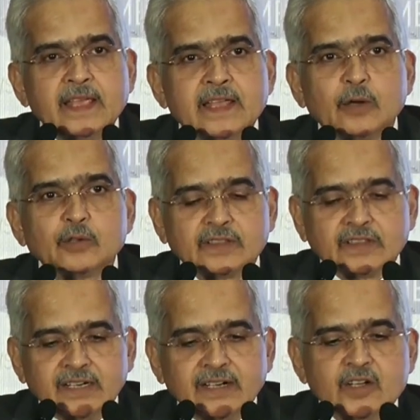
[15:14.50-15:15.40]
Now, the
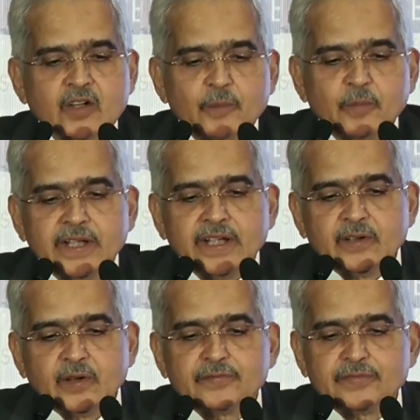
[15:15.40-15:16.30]
third
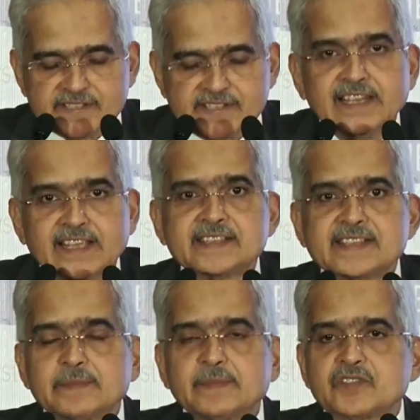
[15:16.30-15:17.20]
component of resilience,
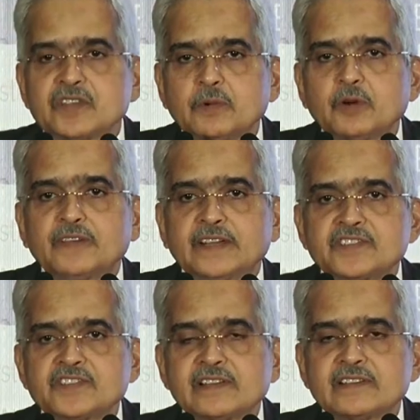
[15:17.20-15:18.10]
I mentioned about
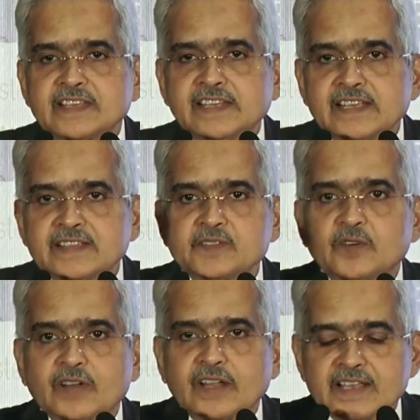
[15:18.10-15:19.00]
financial resilience,
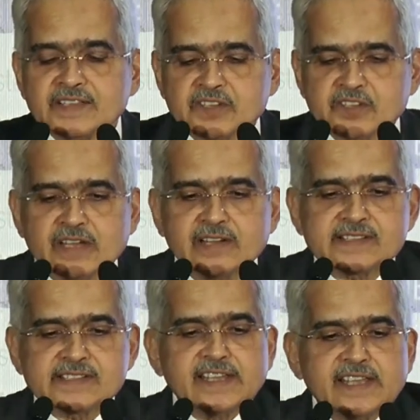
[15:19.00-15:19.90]
organizational
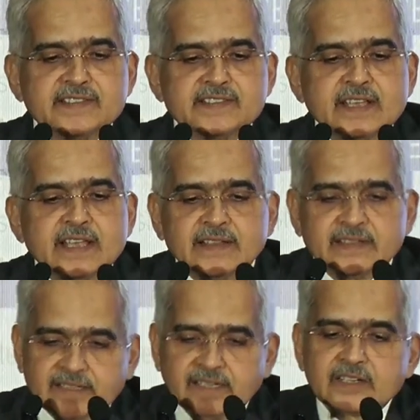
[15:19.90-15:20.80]
resilience.
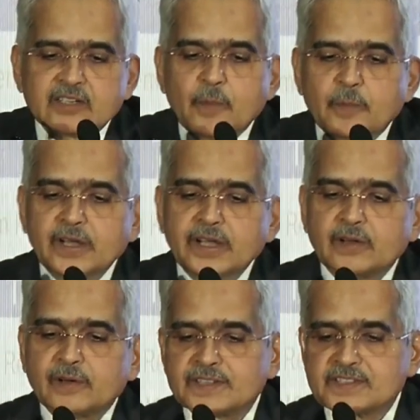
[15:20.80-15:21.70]
The third component
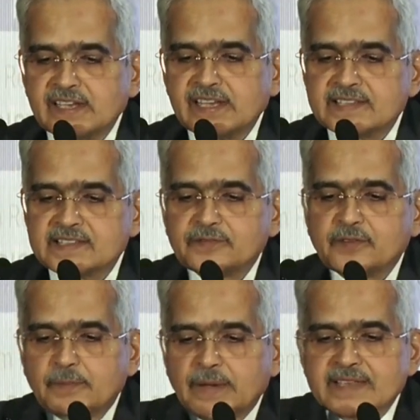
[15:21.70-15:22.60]
of resilience
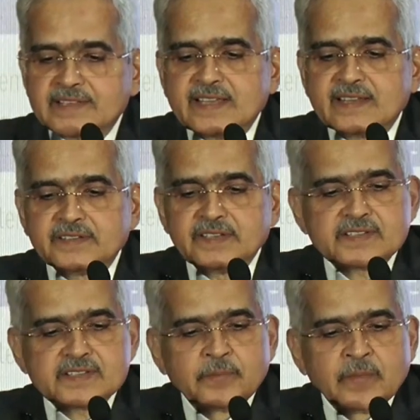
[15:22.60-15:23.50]
for banks and
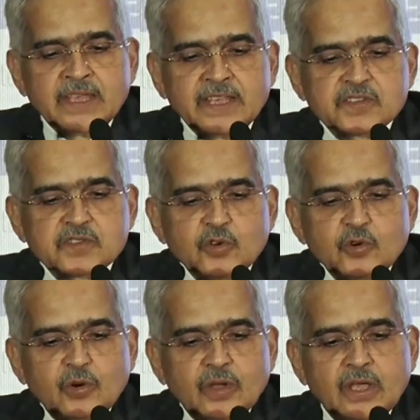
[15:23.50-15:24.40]
others is
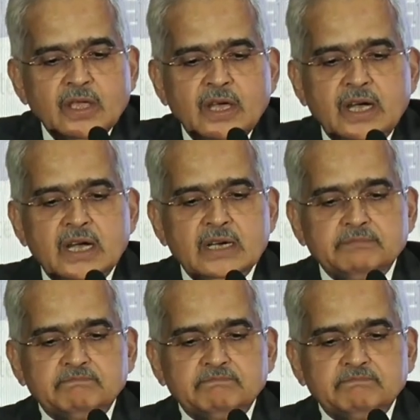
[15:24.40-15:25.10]
to, I